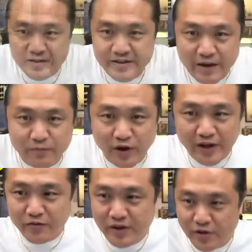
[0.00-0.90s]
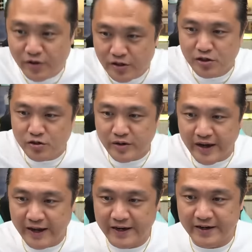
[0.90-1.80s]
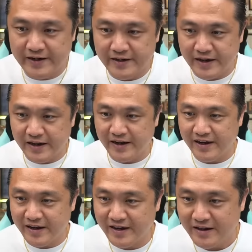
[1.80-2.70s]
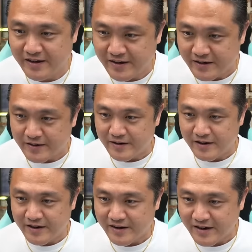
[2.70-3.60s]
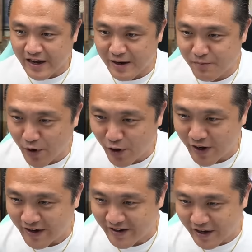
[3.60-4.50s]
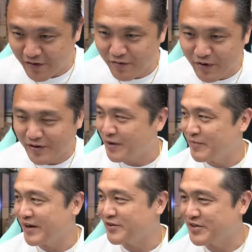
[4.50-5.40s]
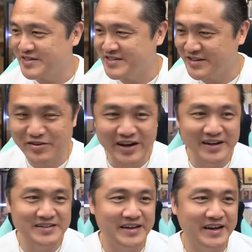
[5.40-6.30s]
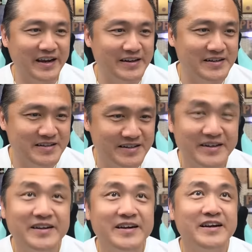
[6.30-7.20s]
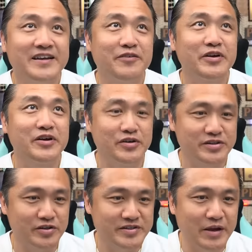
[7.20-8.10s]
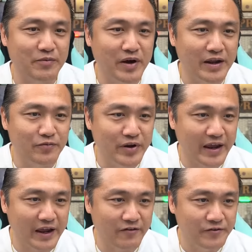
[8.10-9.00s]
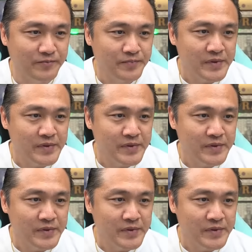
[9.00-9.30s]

Step one, we're going to look at, hi Paul and Kelvin, welcome back, good to see you guys. And here we go. So step one, we have